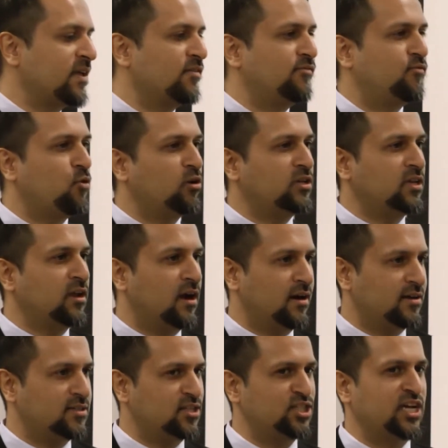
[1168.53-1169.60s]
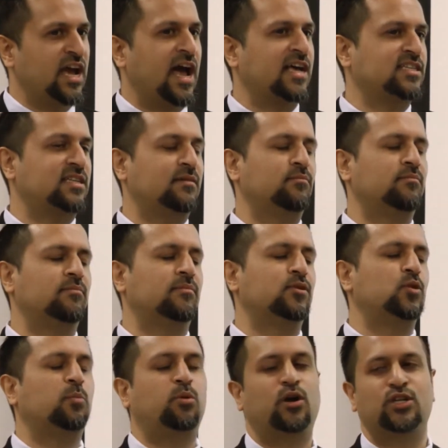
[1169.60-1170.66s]
four dinars and she asked him
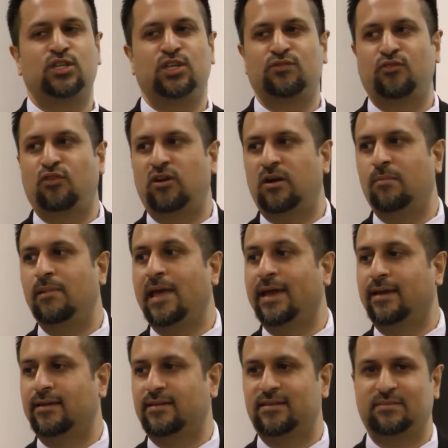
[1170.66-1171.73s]
to purchase for her a blanket.